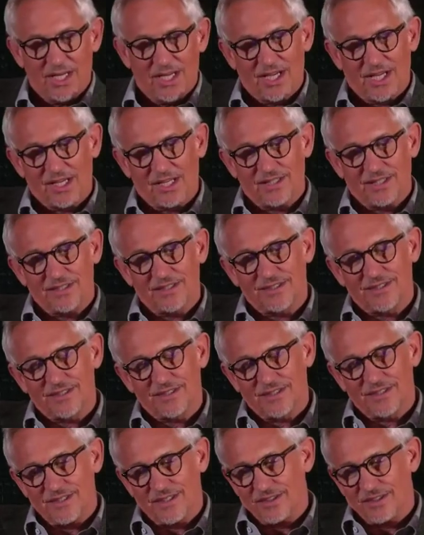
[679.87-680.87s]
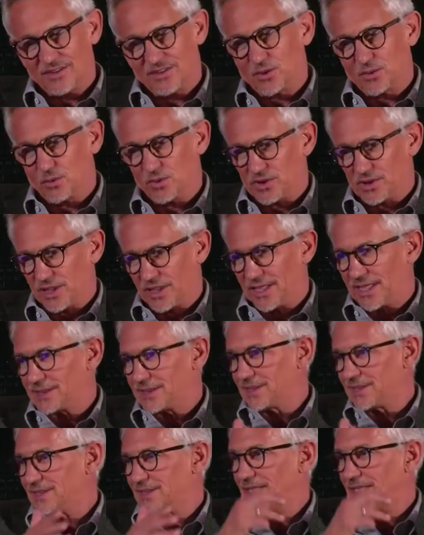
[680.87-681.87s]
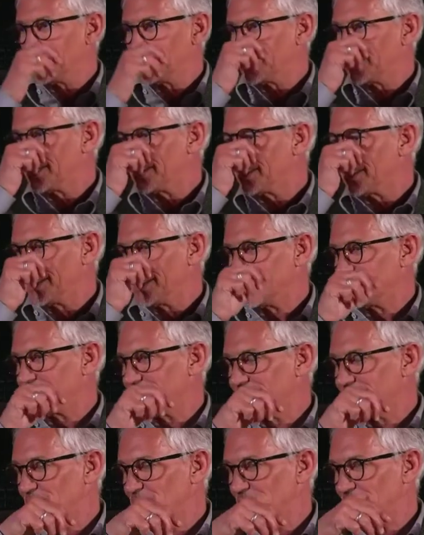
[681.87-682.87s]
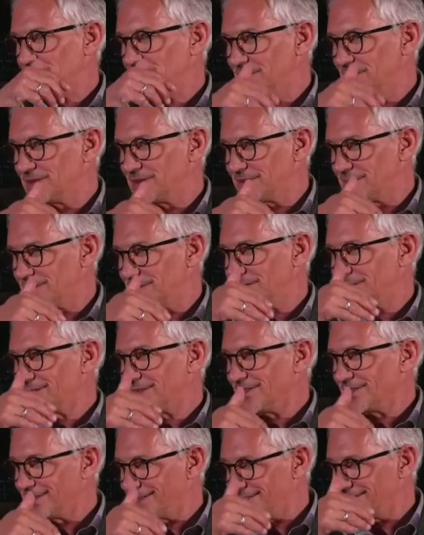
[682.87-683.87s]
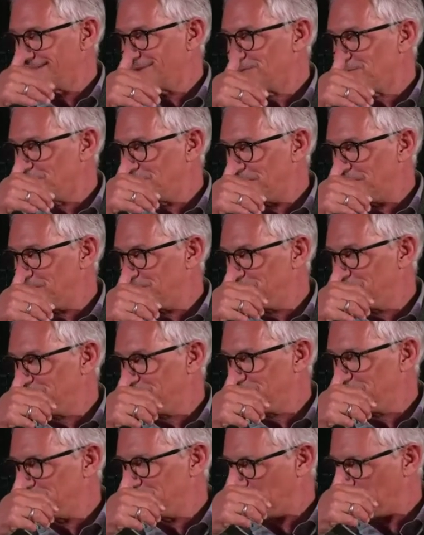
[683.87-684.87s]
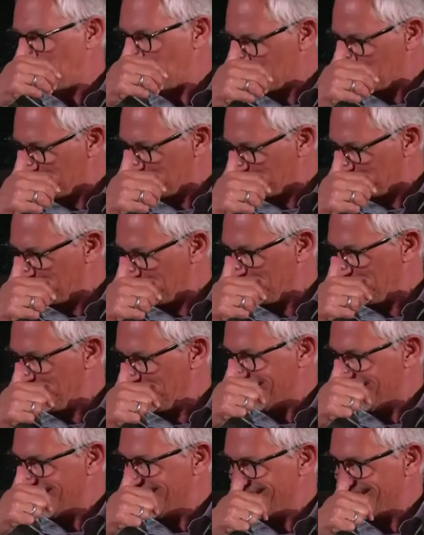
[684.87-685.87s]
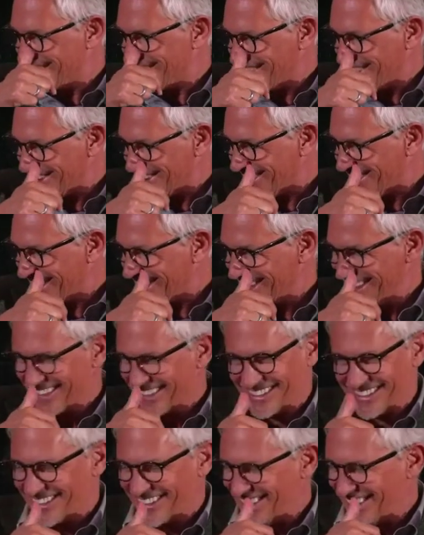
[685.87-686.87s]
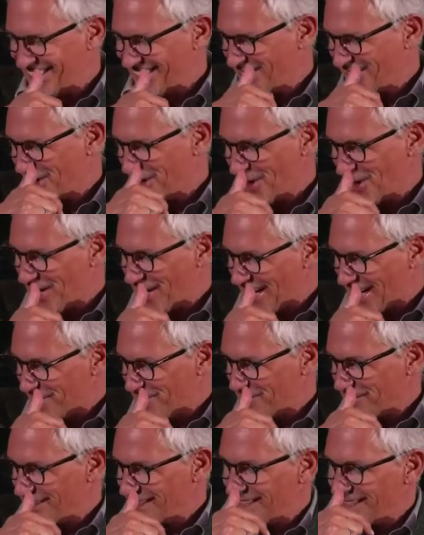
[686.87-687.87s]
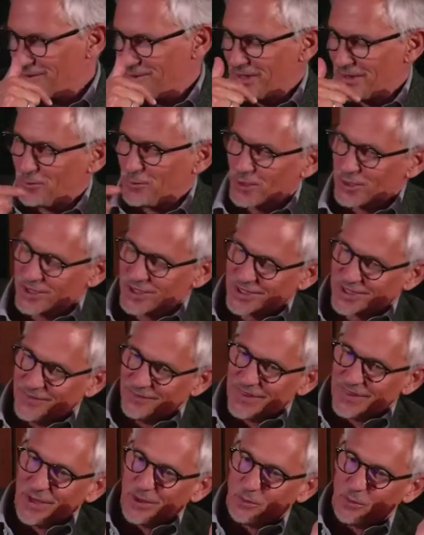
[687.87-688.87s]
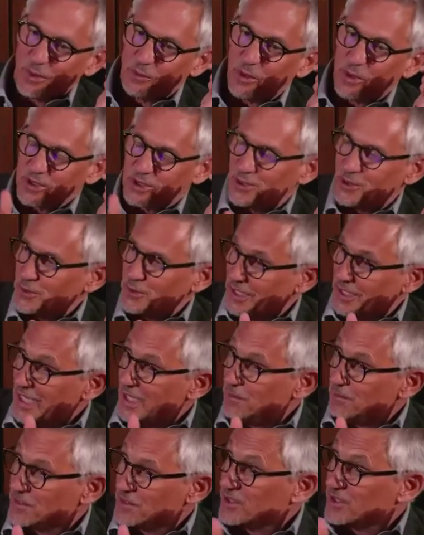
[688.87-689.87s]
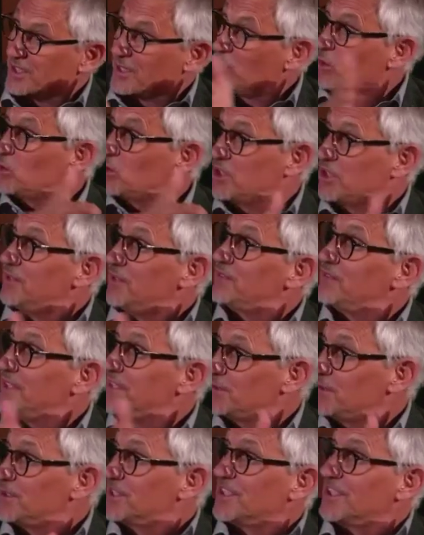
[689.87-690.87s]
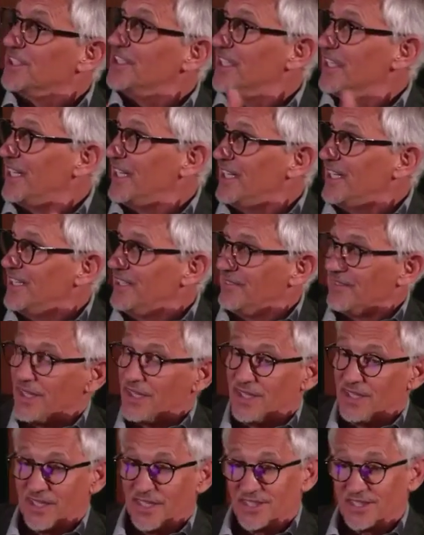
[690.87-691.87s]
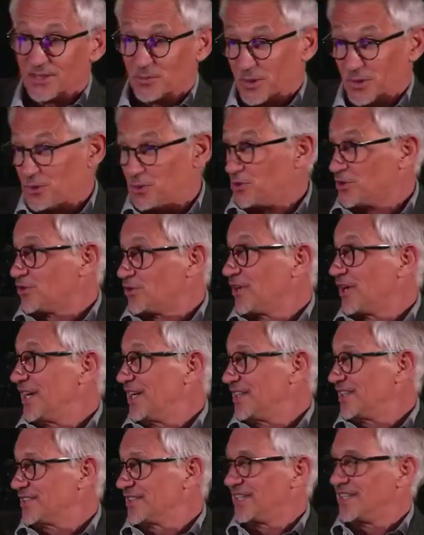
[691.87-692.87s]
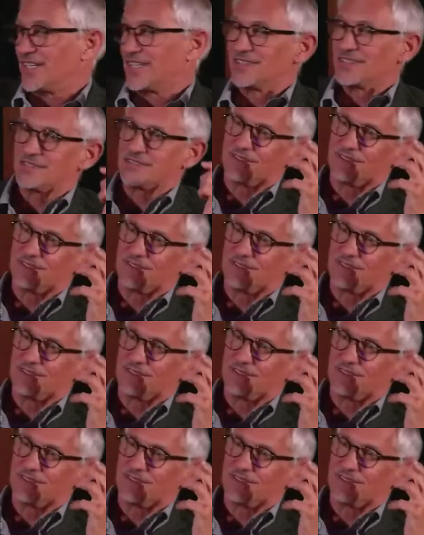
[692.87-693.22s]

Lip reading: And towards the latter stage of the season, when it started to be possible, and I started thinking this can't happen. And then we watched all the games because they were all shifted to a Sunday, so which was great because then